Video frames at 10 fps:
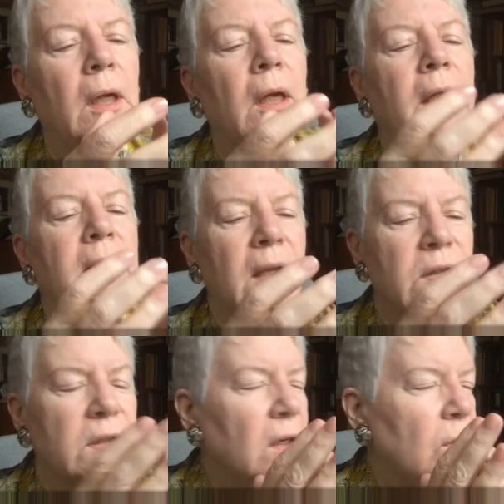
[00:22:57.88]
yes,
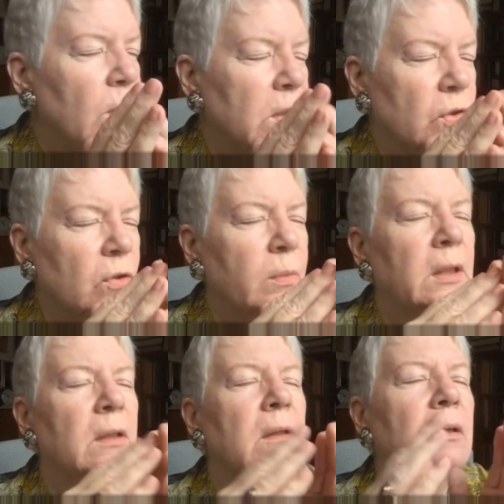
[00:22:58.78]
that new
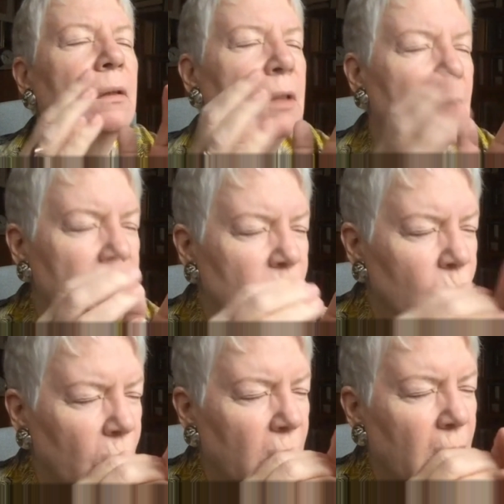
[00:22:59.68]
instrument does
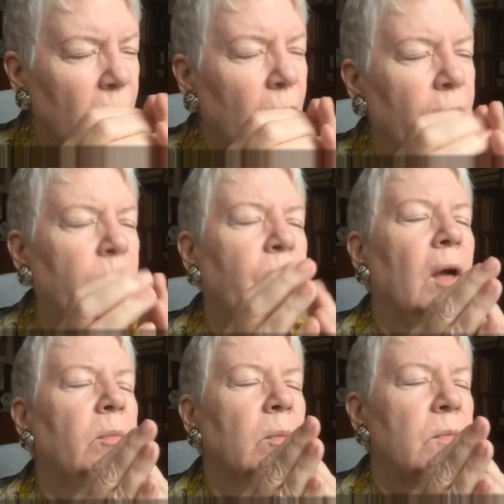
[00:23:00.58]
work on all the
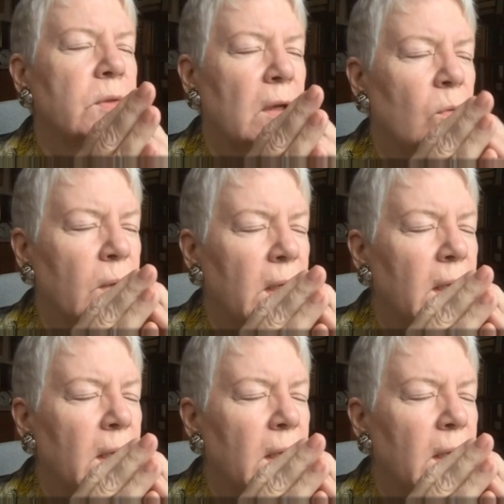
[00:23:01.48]
problems that we